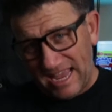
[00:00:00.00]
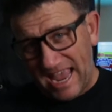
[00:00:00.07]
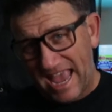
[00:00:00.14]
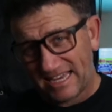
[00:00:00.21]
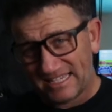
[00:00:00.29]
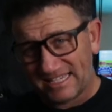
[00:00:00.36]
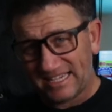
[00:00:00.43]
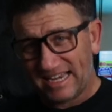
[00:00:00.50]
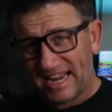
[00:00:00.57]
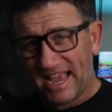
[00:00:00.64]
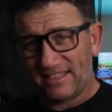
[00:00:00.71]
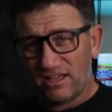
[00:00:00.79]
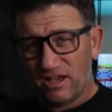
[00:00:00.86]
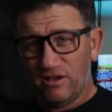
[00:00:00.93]
editing
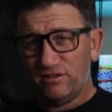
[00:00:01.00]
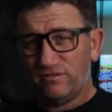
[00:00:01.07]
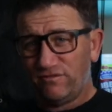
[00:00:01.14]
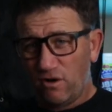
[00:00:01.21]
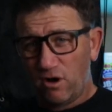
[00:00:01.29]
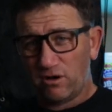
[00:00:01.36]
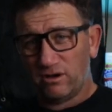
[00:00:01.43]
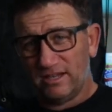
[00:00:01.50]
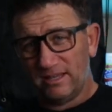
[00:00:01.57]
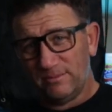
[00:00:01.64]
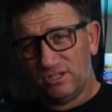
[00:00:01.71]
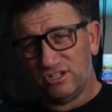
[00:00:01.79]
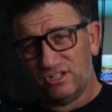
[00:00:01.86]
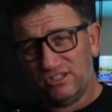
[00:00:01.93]
out those final
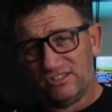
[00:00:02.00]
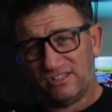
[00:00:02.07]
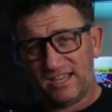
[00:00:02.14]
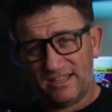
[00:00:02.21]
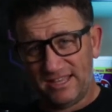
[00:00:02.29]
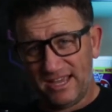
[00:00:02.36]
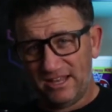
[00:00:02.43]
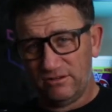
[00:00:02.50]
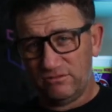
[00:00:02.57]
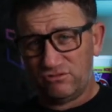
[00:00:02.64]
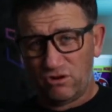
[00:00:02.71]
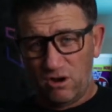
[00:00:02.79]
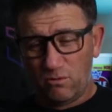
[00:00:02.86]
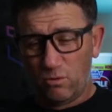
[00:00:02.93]
images and then
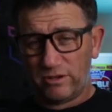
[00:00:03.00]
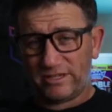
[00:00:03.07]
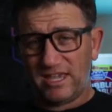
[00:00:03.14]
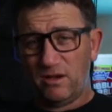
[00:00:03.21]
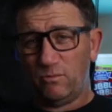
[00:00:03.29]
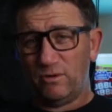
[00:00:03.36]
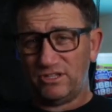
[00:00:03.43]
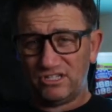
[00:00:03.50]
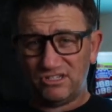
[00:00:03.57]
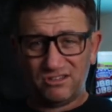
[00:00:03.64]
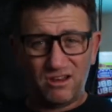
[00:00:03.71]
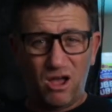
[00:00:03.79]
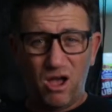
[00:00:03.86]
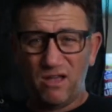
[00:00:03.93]
trying to work out which.
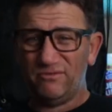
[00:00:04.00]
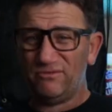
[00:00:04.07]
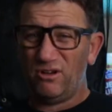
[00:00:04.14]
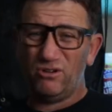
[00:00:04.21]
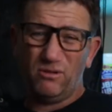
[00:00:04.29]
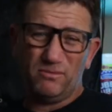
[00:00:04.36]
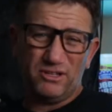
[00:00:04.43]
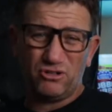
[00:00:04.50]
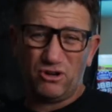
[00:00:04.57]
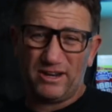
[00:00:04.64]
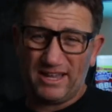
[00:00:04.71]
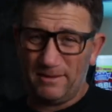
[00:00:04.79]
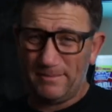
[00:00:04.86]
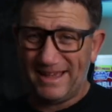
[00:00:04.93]
I normally try
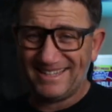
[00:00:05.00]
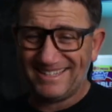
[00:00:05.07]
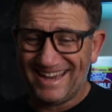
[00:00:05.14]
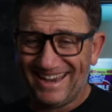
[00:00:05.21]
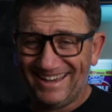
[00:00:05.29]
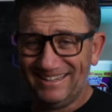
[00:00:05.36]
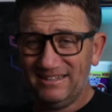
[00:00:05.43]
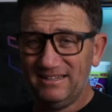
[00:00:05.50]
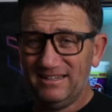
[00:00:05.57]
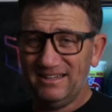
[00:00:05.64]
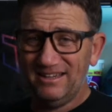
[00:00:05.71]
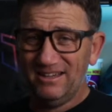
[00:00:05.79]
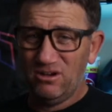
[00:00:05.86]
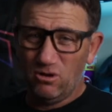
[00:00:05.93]
and get about 10,
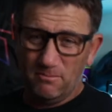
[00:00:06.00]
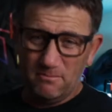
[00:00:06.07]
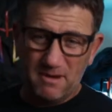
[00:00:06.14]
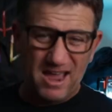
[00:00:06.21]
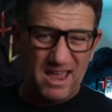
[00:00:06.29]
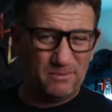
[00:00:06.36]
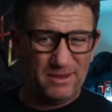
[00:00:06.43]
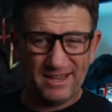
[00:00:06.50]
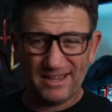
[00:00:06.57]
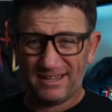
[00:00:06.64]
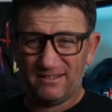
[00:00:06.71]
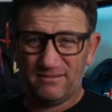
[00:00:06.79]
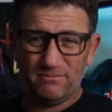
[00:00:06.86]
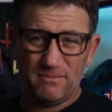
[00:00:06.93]
maybe
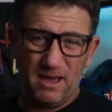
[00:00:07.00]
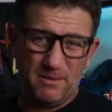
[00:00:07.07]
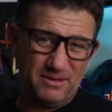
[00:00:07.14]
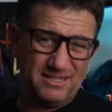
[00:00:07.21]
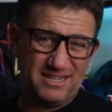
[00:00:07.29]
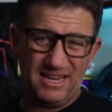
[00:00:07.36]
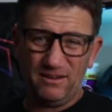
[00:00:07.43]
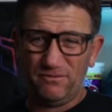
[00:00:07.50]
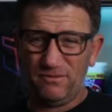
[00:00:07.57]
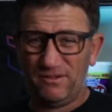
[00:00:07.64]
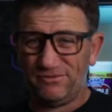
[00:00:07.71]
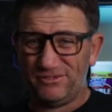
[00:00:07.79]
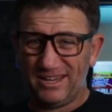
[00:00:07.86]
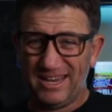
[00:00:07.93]
10 to
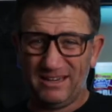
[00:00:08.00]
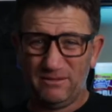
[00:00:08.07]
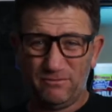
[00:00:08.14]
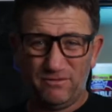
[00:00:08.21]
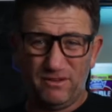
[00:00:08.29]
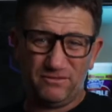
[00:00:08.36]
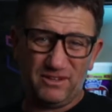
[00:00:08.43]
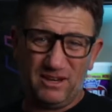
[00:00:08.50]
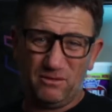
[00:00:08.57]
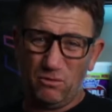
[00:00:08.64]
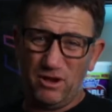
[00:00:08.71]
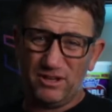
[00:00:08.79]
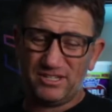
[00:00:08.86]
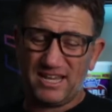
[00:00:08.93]
15
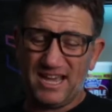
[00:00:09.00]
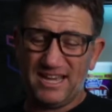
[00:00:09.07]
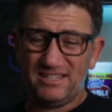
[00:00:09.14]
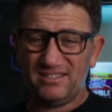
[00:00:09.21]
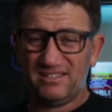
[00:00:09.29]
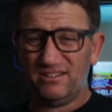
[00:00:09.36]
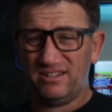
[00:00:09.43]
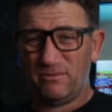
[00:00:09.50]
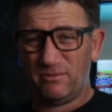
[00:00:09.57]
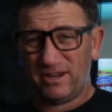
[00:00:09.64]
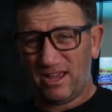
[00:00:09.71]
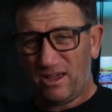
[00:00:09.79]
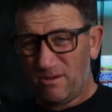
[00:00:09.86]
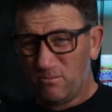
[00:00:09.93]
worst case. I don't want
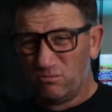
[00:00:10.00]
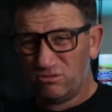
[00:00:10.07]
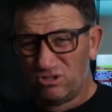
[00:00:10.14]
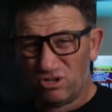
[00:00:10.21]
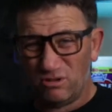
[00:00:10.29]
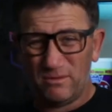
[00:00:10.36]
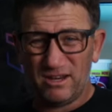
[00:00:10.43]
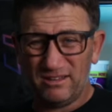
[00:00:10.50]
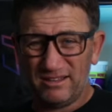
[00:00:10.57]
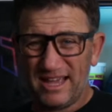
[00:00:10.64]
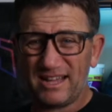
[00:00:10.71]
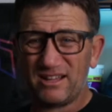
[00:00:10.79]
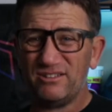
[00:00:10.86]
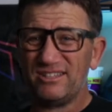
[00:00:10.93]
to go too many of
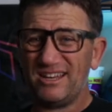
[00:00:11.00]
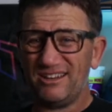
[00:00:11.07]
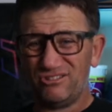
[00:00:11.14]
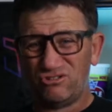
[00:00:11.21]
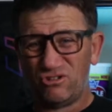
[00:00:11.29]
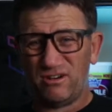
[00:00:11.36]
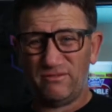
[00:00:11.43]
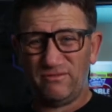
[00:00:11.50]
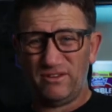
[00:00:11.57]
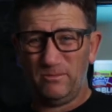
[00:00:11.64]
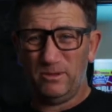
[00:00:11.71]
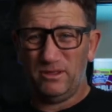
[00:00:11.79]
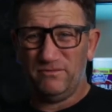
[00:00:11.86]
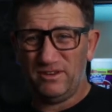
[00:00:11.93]
that because then trying to fit
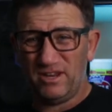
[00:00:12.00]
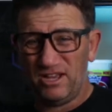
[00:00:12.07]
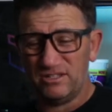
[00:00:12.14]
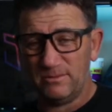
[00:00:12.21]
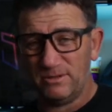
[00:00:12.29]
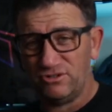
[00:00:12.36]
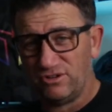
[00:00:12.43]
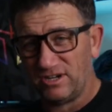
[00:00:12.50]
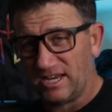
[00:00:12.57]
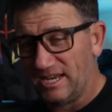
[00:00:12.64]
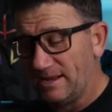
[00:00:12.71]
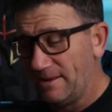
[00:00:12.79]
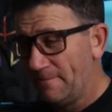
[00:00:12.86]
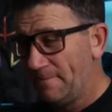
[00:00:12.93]
them in the video is a bit tricky.